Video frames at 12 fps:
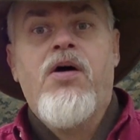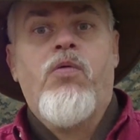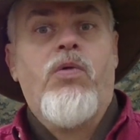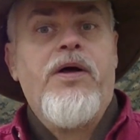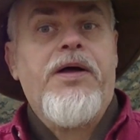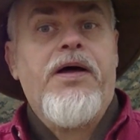
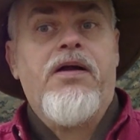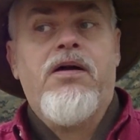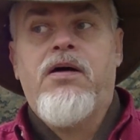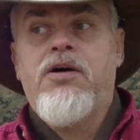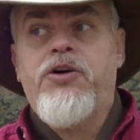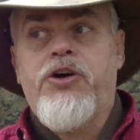we can
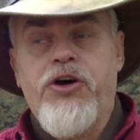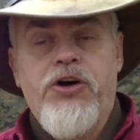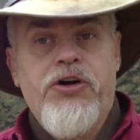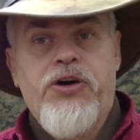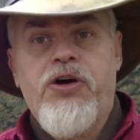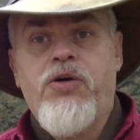
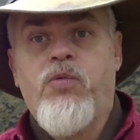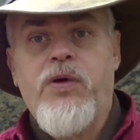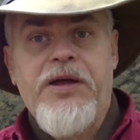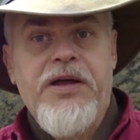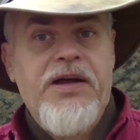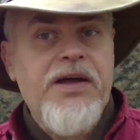cook, we
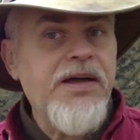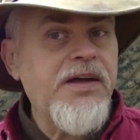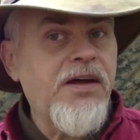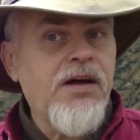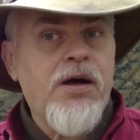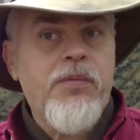can heat
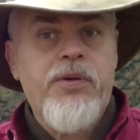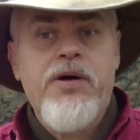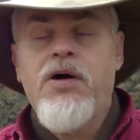up,